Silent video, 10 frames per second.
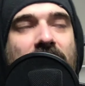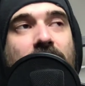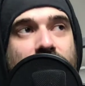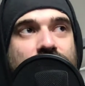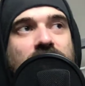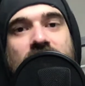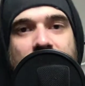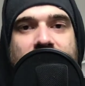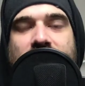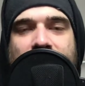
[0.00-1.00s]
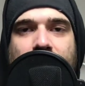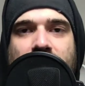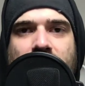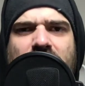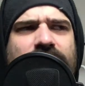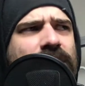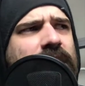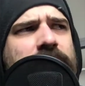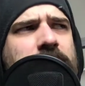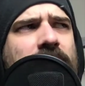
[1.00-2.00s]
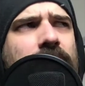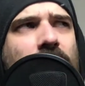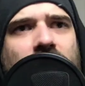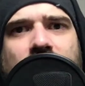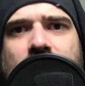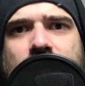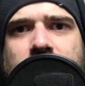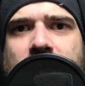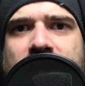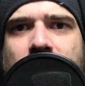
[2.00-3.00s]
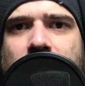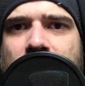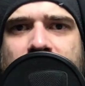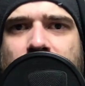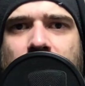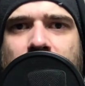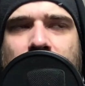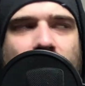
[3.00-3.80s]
And then she does the same thing. And she can spend, I don't care, she spends 10 minutes silent.